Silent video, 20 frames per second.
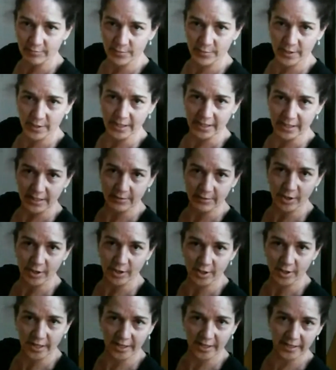get
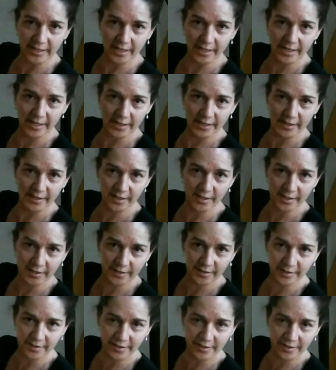her in here.
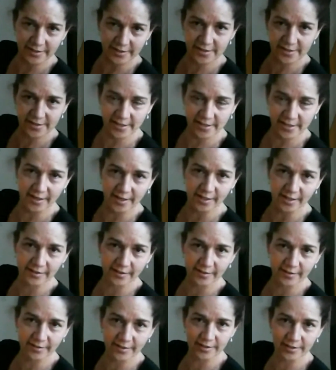You can see her.
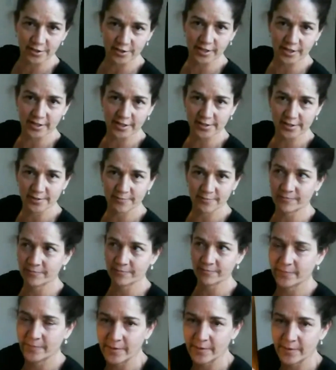There she is.
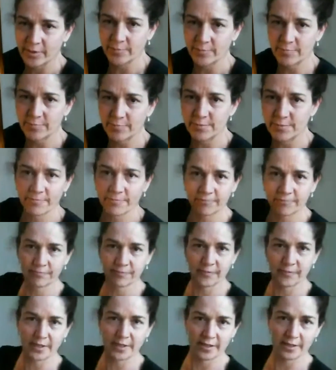Oops.
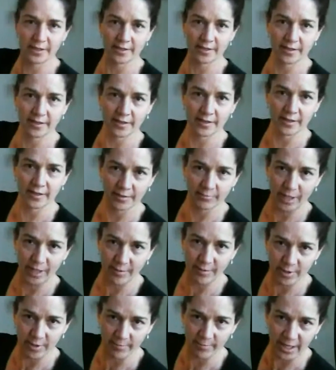My
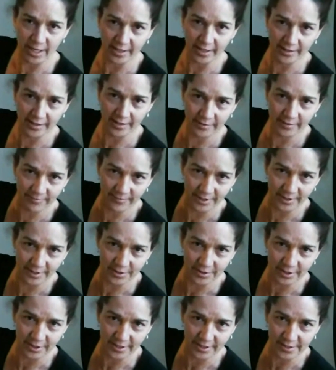mermaid. There
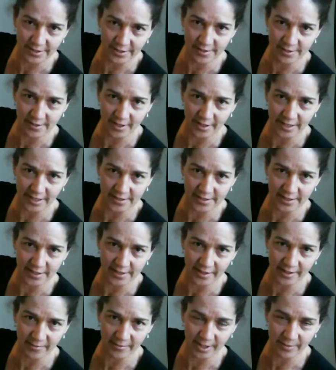she is. That's
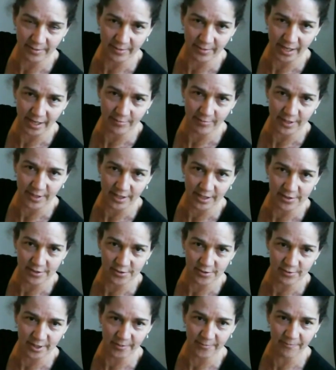another one by B.
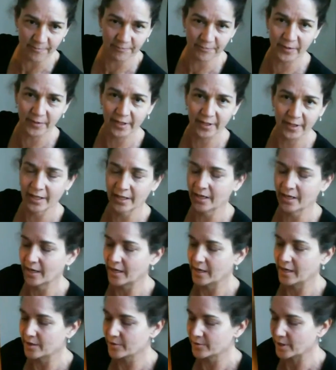Israel.
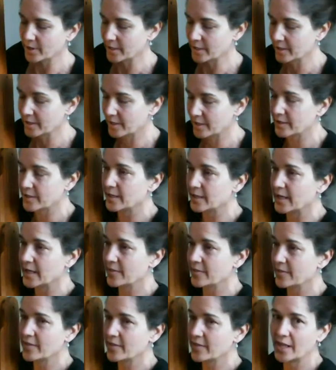Okay. And
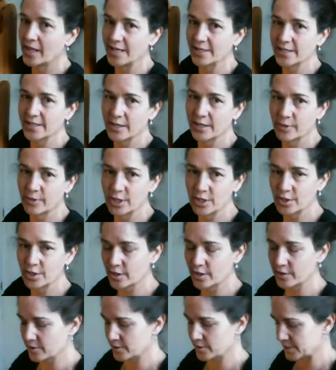then the last thing I want to show
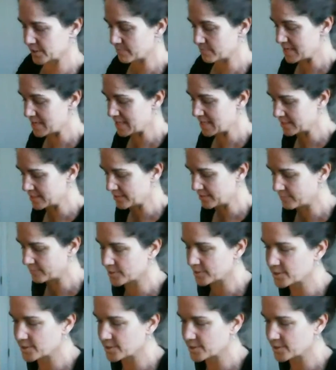you is the main difference